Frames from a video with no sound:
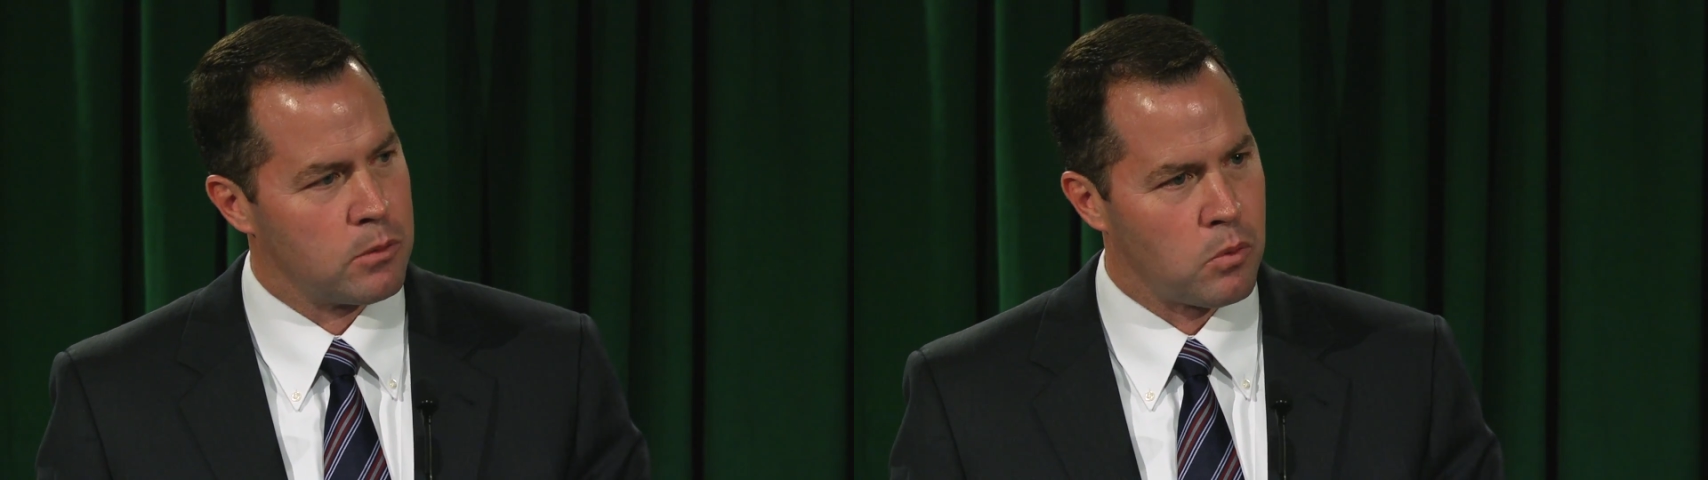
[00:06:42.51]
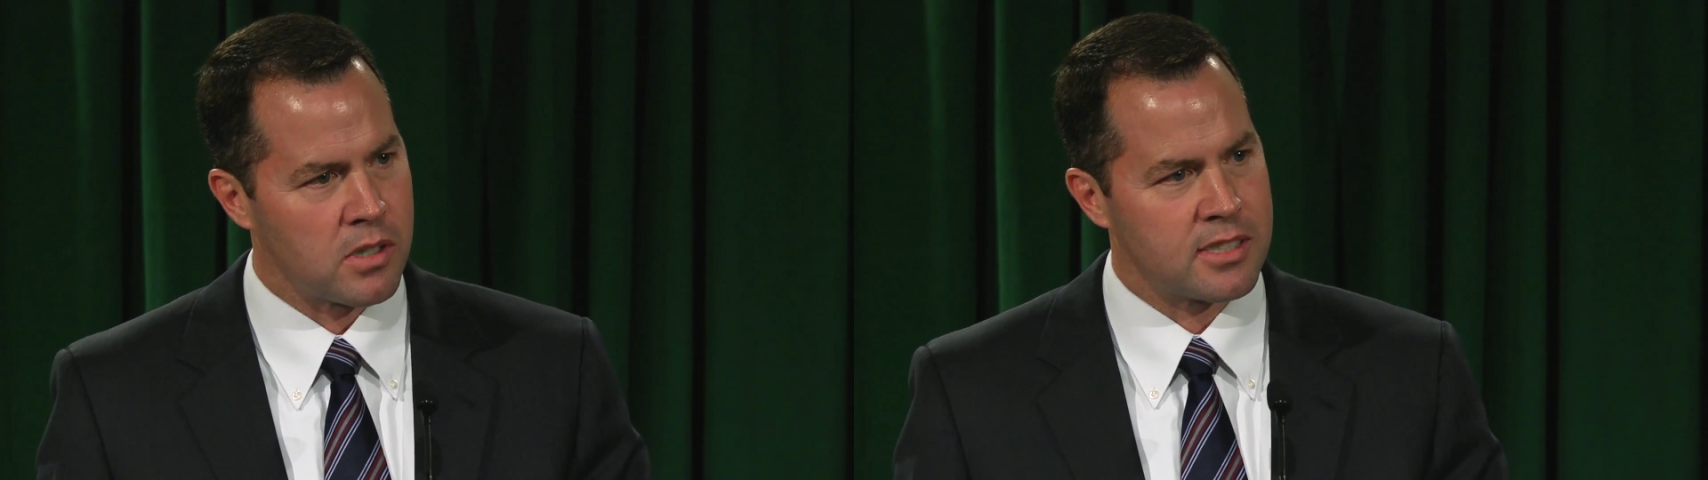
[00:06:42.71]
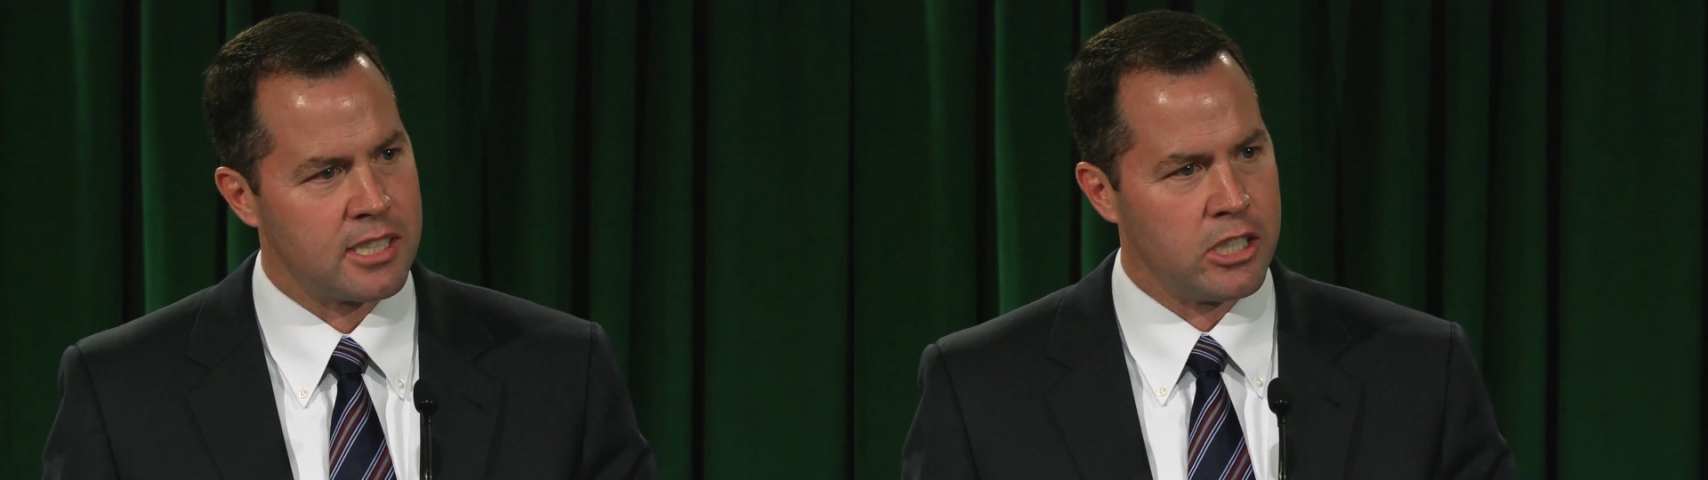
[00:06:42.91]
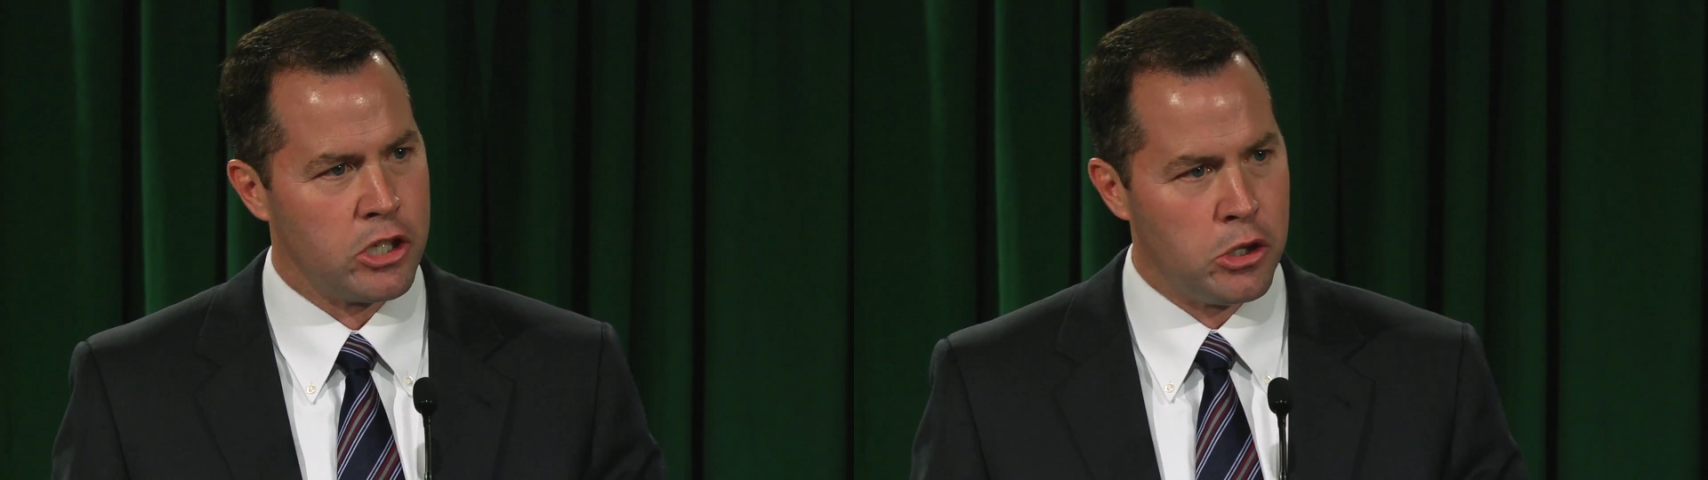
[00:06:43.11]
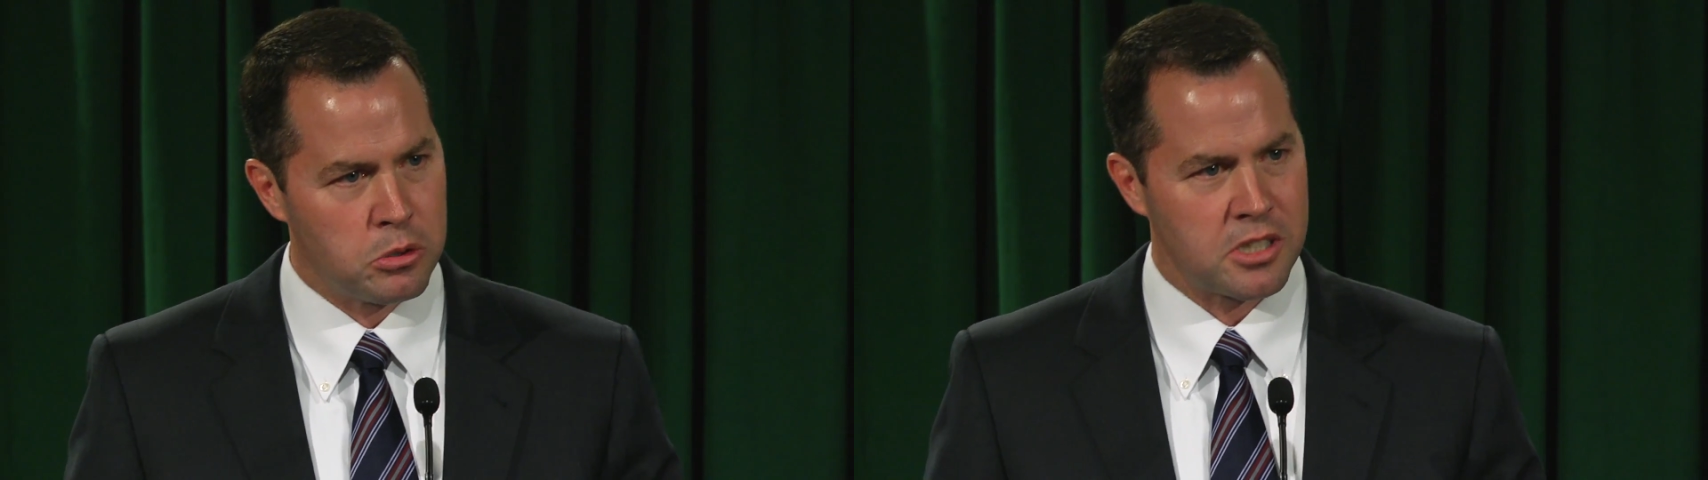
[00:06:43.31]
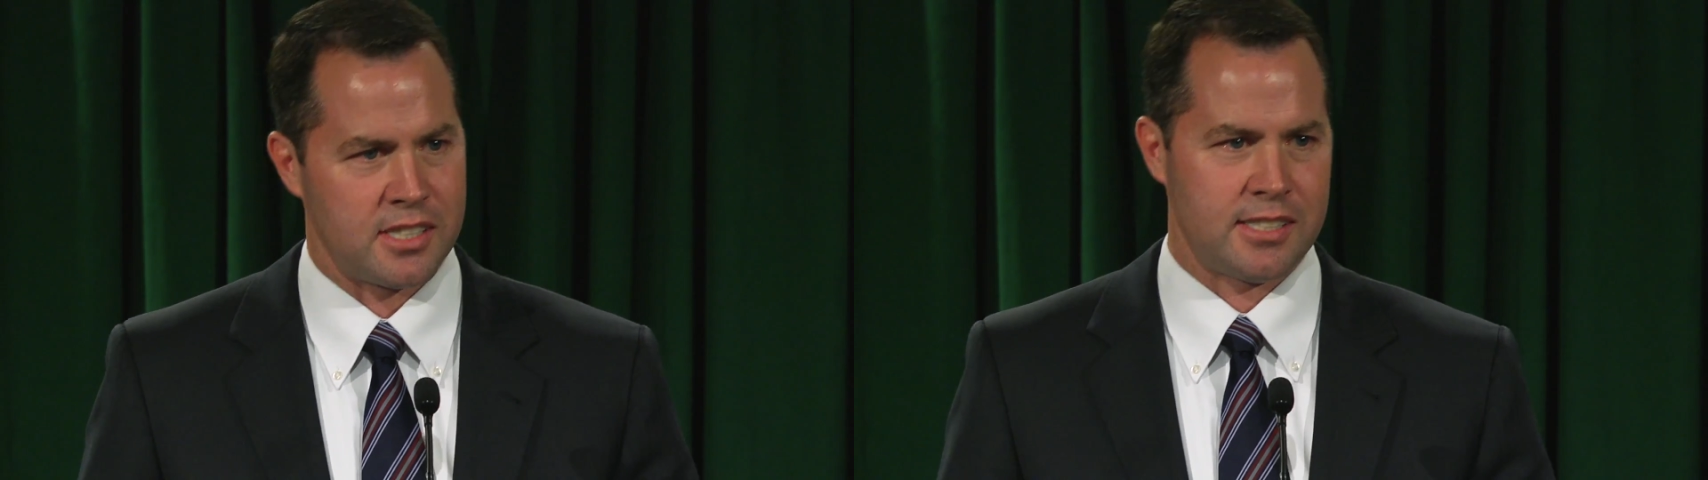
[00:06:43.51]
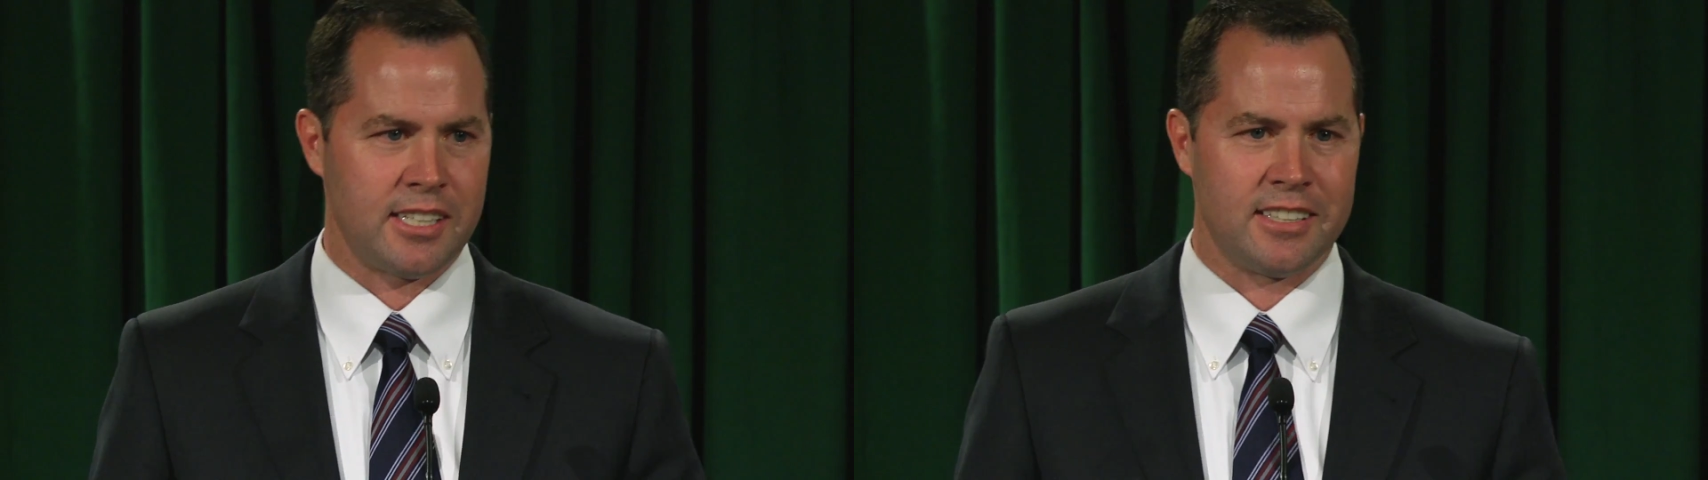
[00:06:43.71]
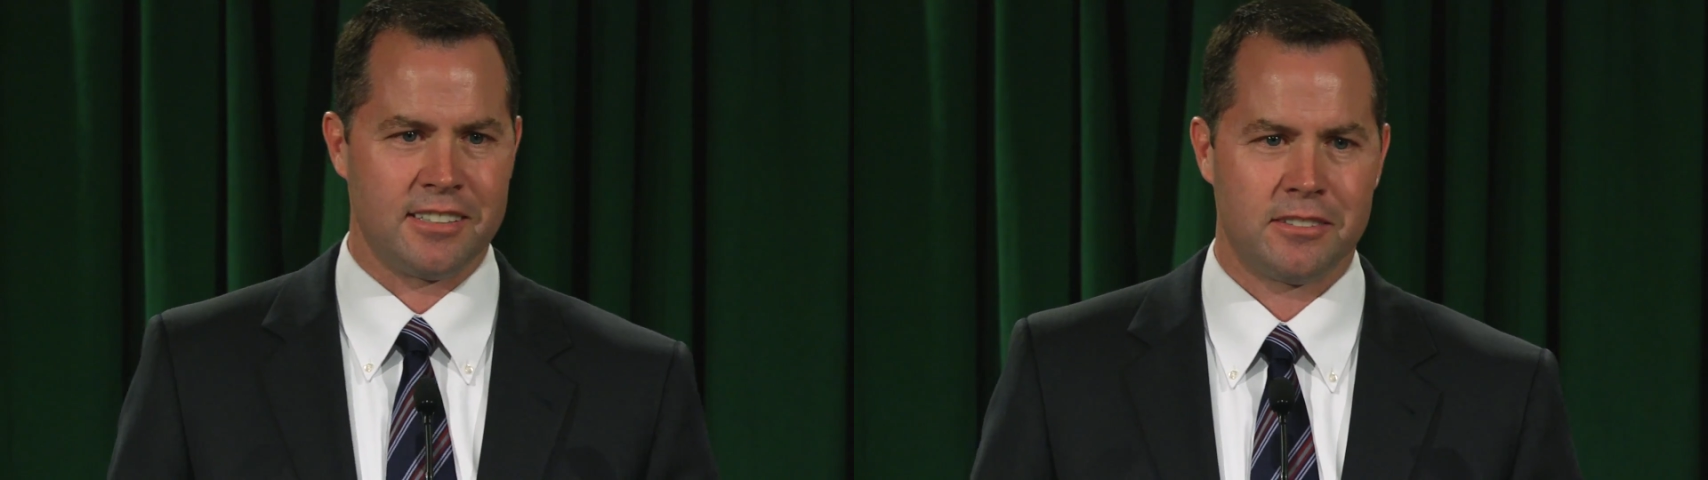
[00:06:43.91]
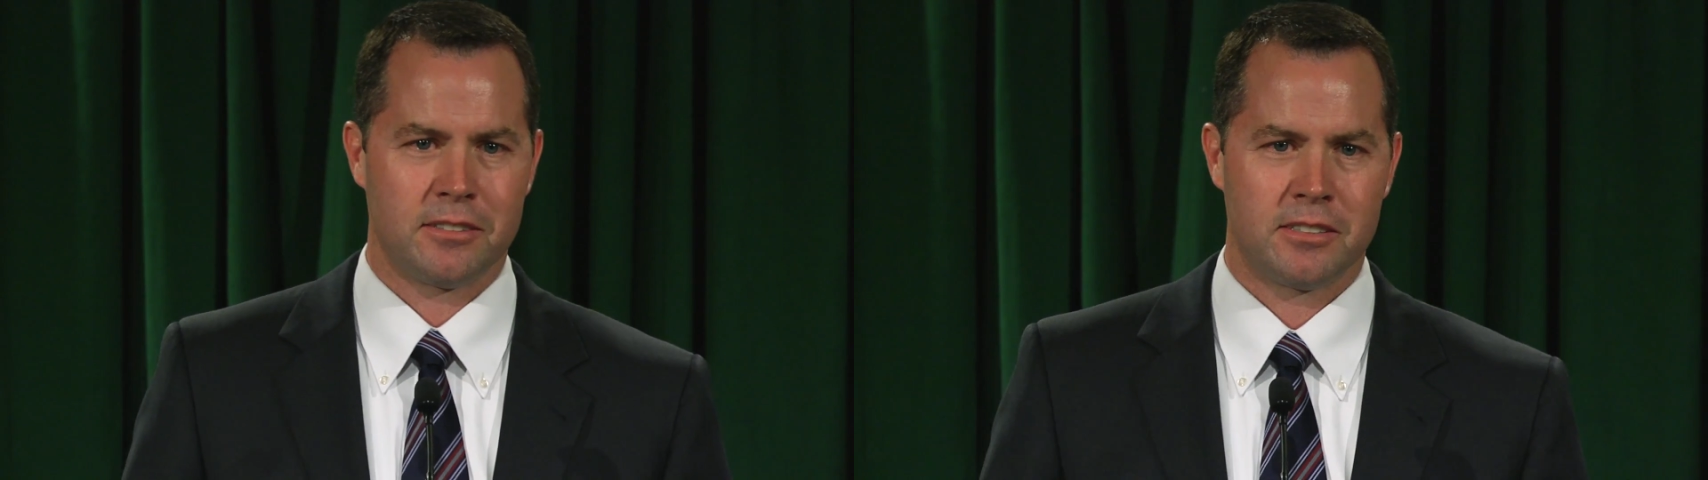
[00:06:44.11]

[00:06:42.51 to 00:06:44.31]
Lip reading: They want to see you succeed.